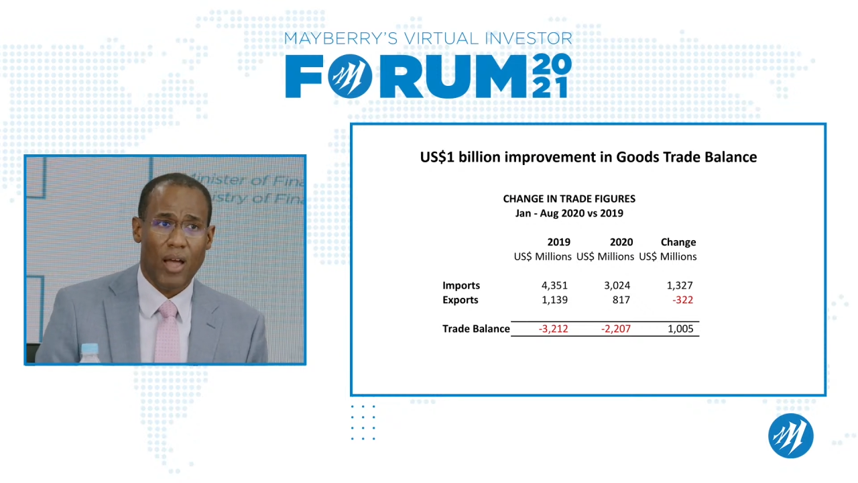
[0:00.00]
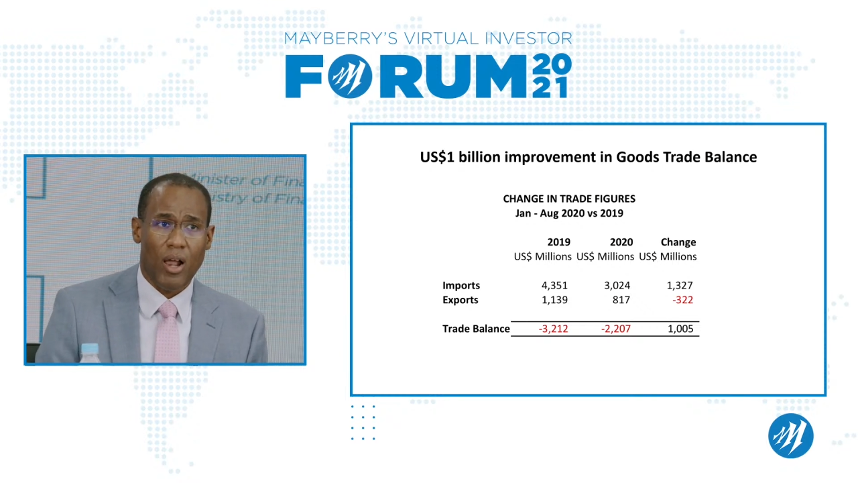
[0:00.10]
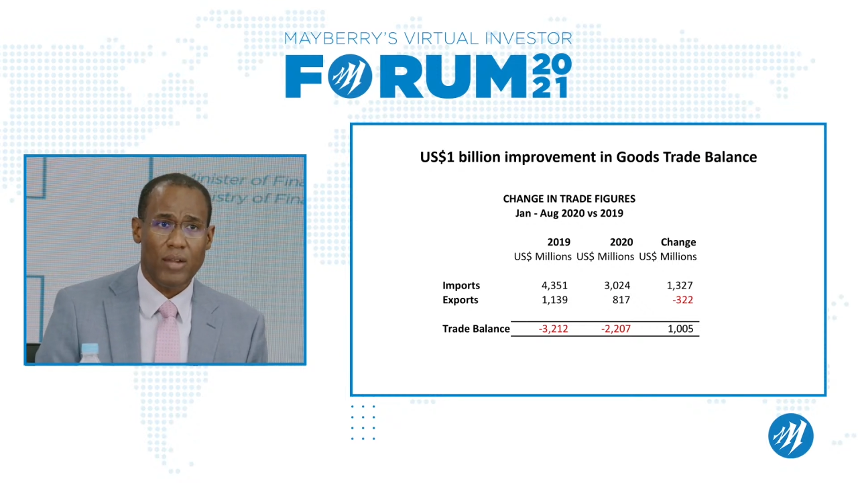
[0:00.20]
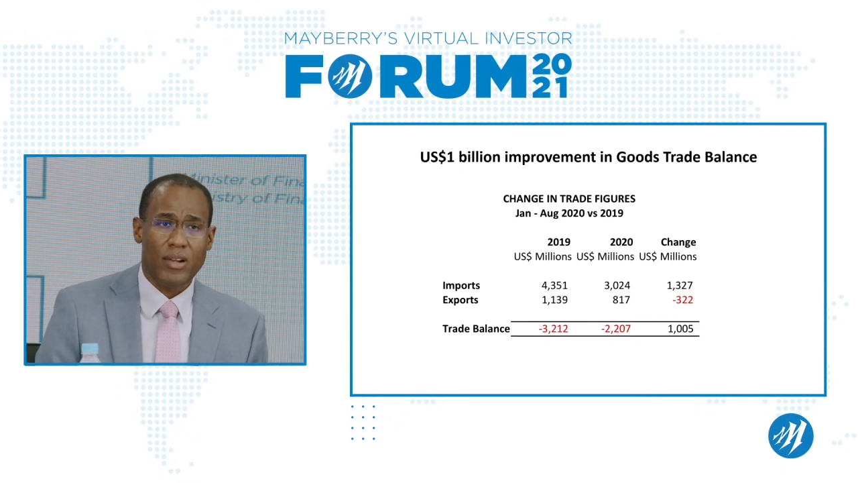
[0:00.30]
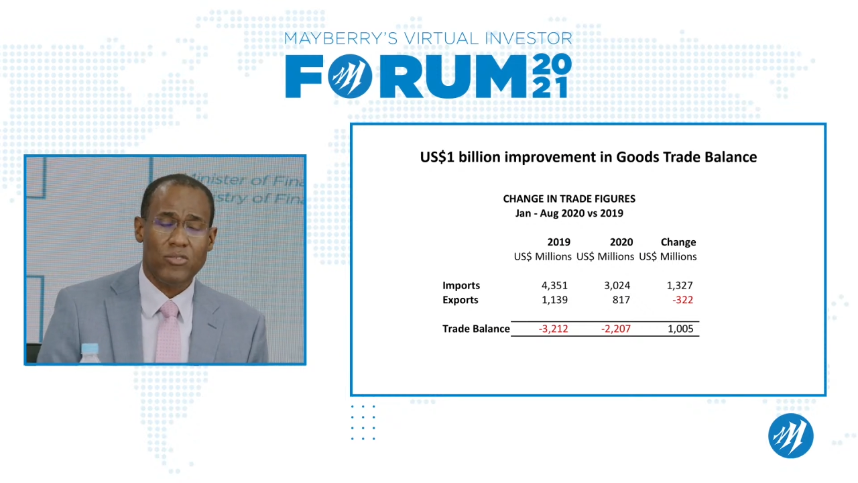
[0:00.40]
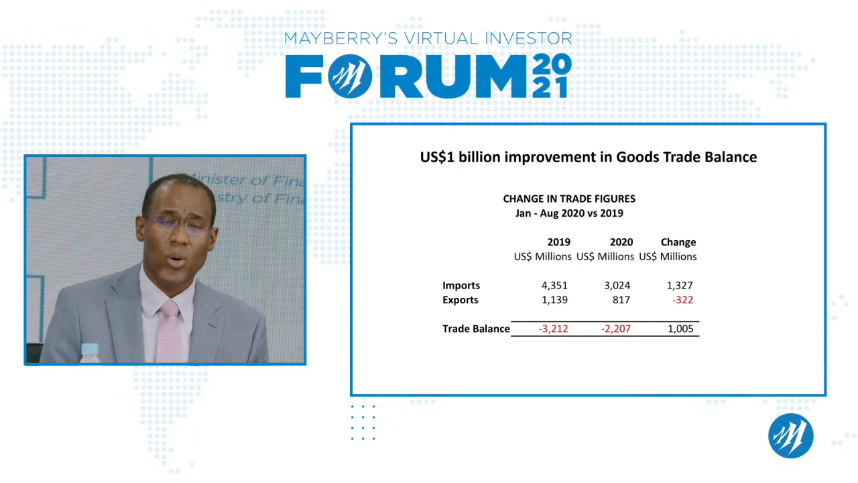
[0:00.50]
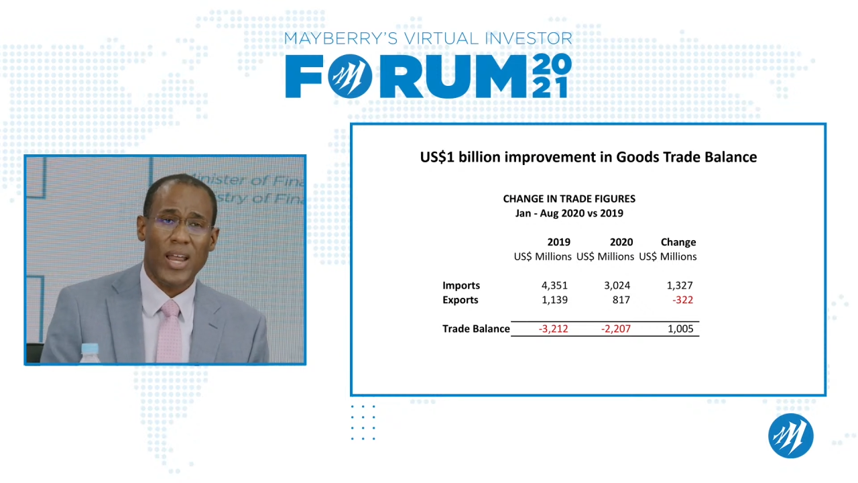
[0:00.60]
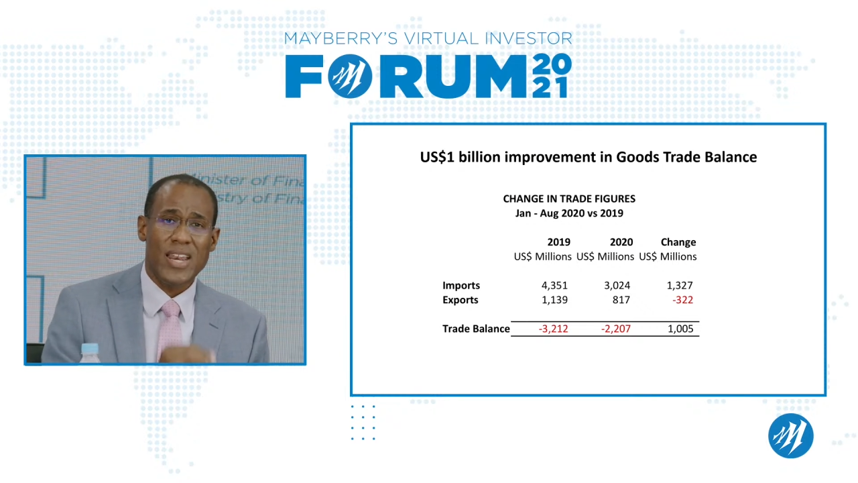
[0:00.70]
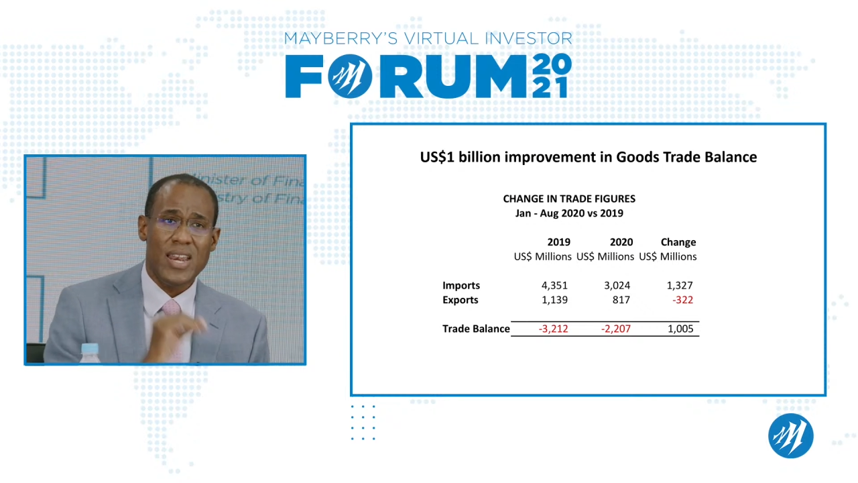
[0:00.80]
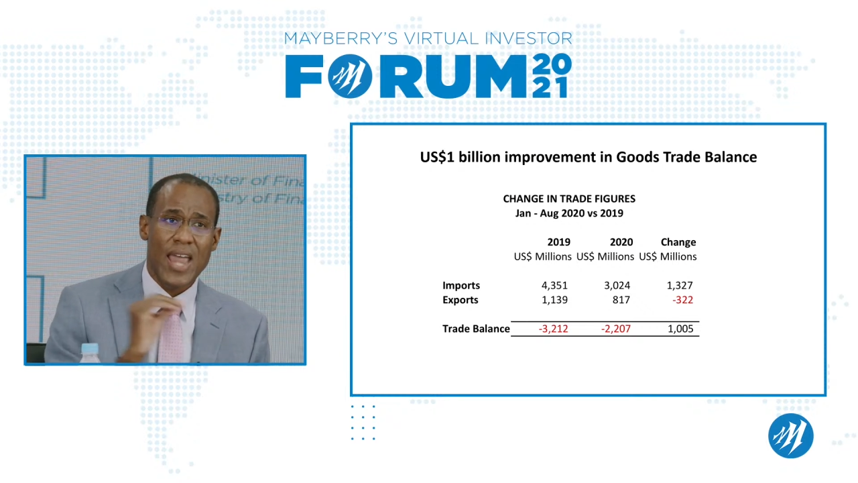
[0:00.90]
And so on
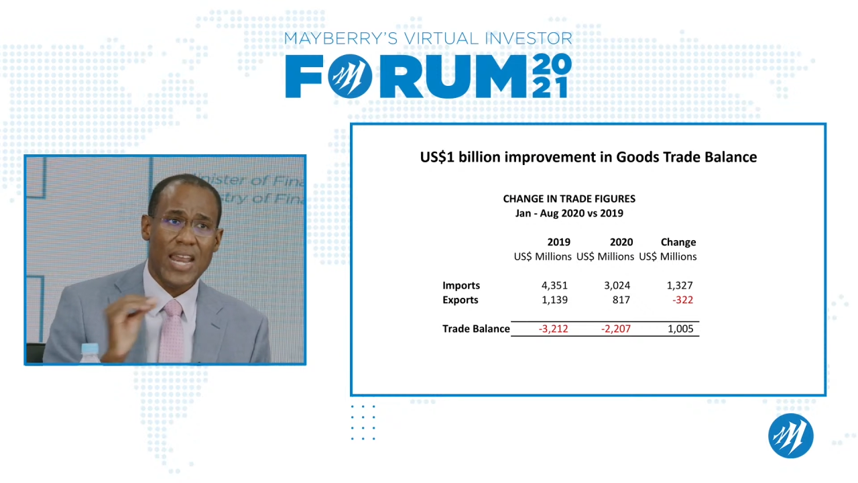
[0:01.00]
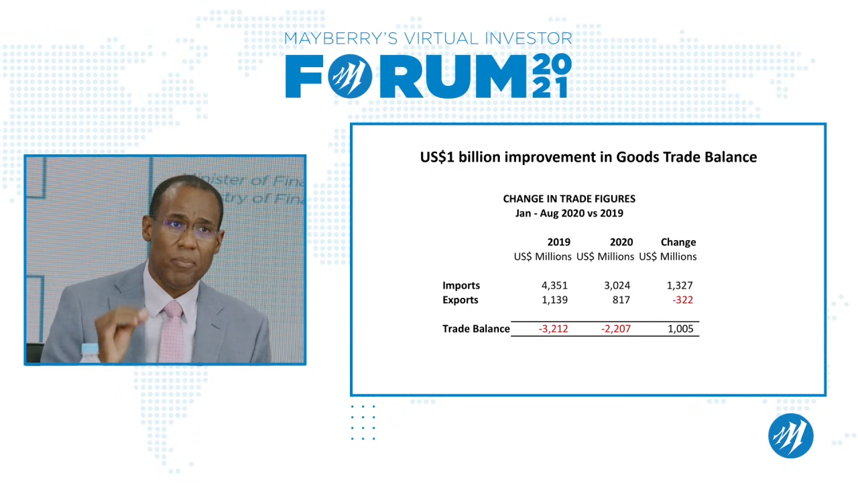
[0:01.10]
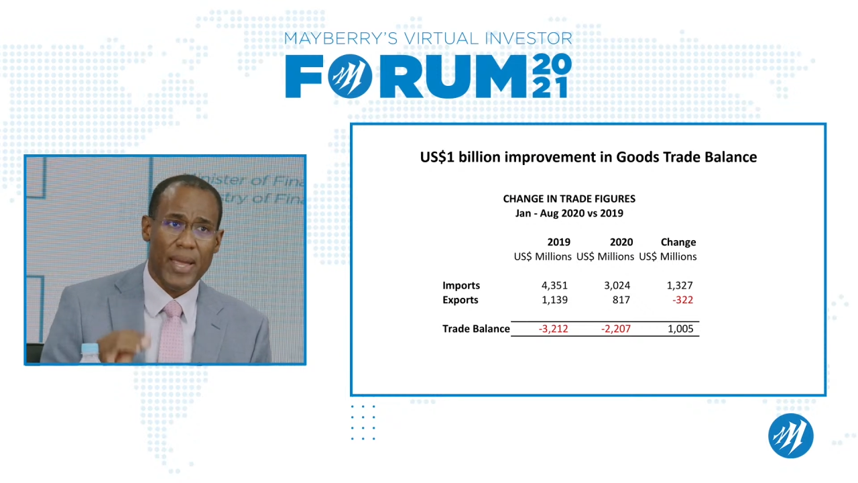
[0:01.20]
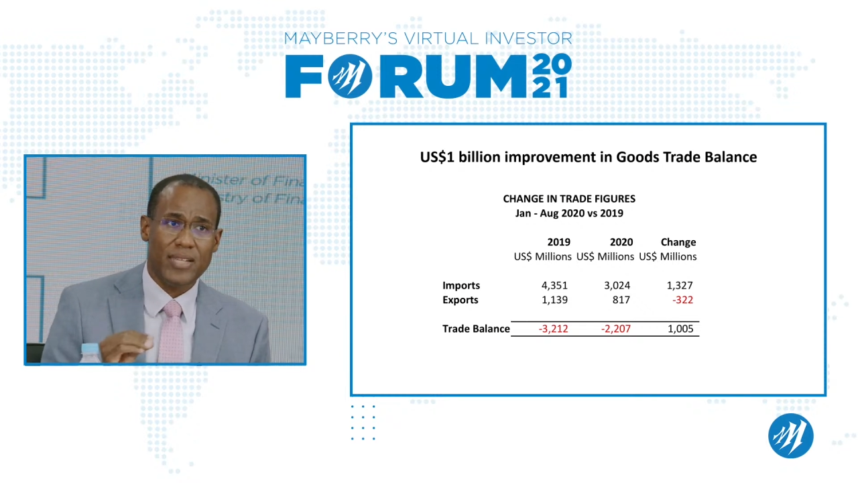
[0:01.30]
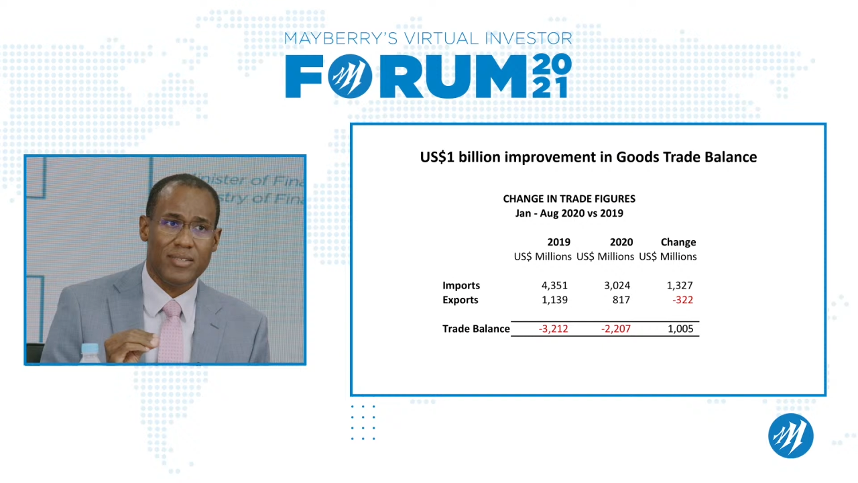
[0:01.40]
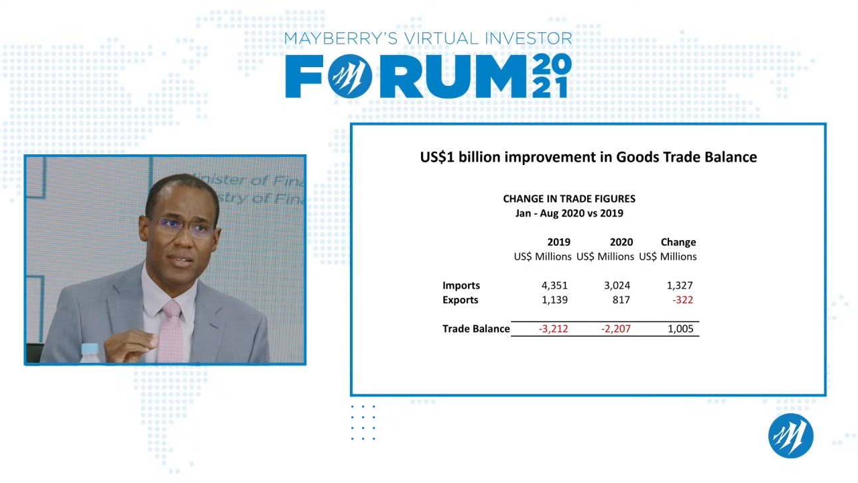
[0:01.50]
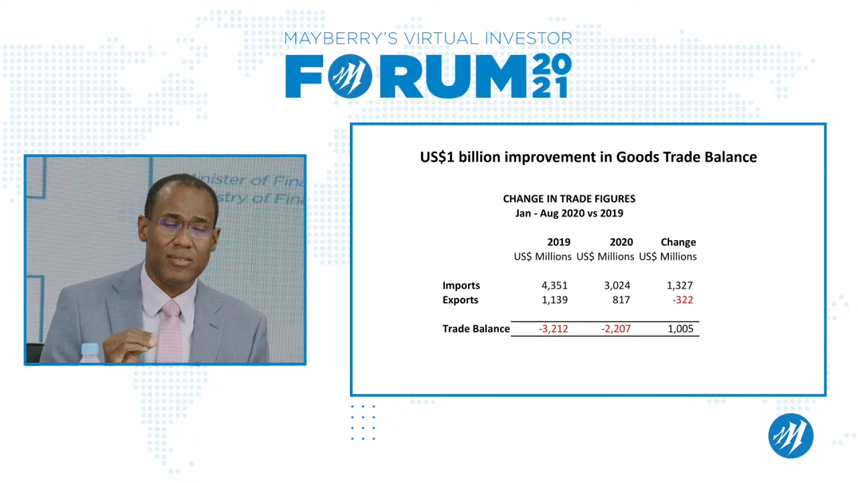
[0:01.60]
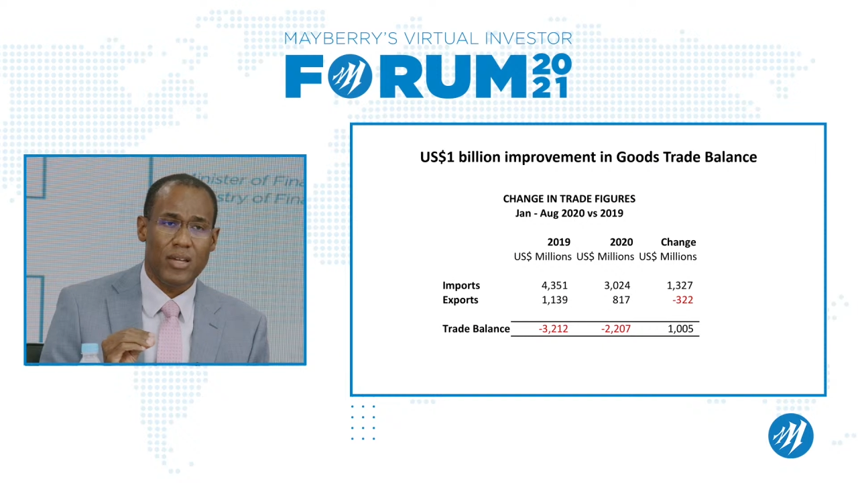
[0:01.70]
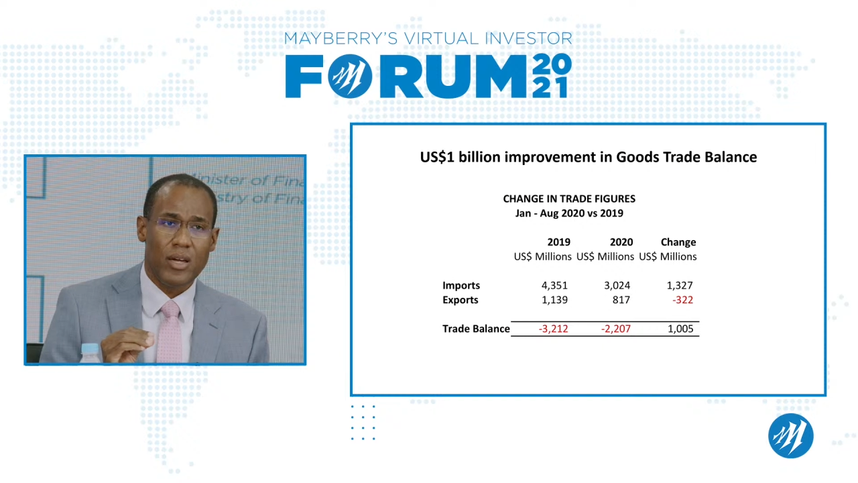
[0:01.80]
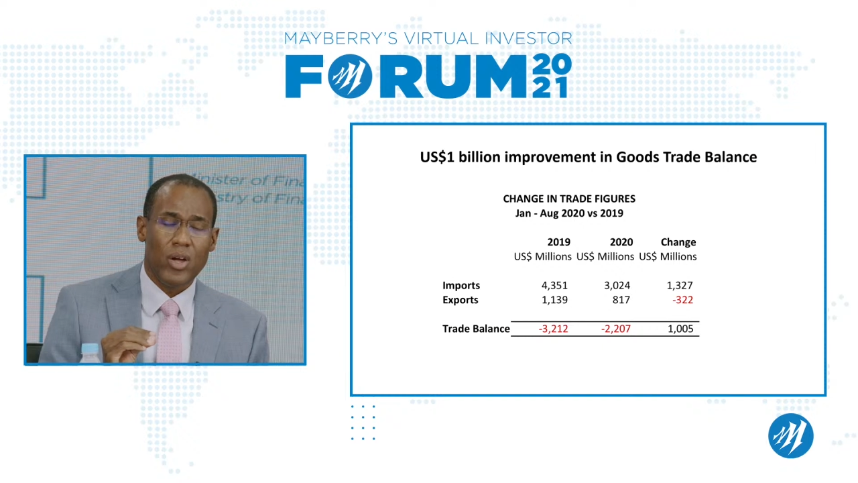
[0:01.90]
a net basis,